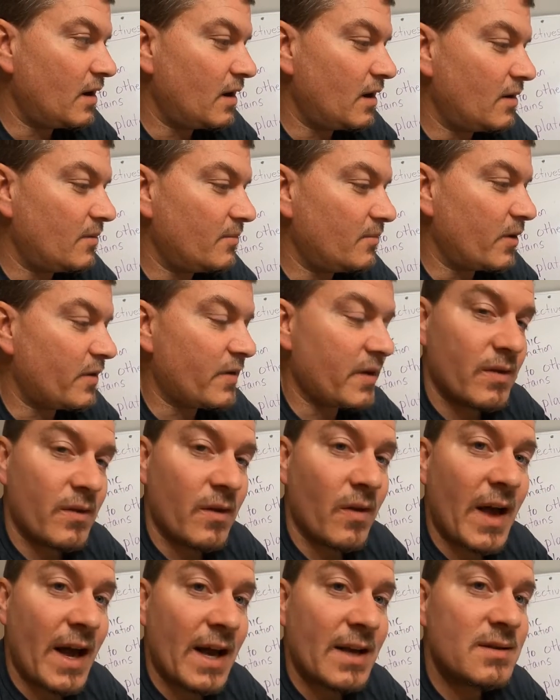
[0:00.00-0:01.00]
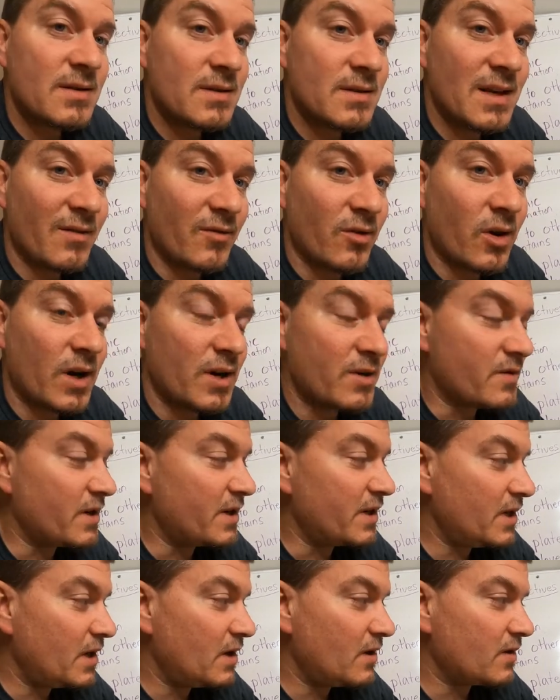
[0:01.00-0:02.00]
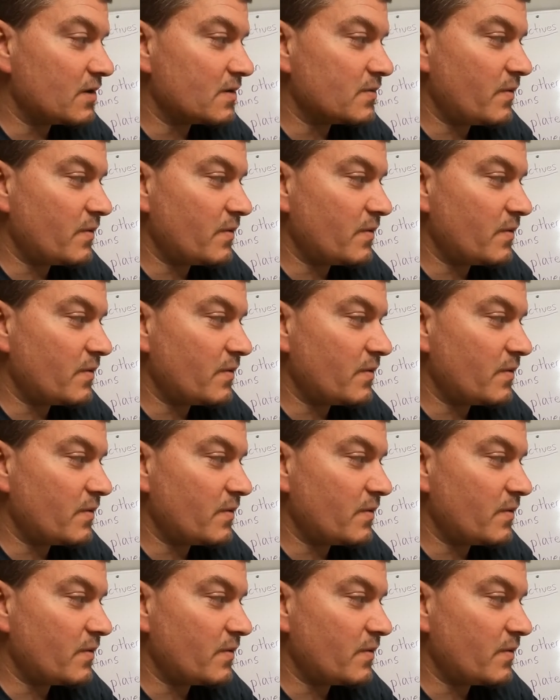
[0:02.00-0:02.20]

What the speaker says: Within the last several hundred years,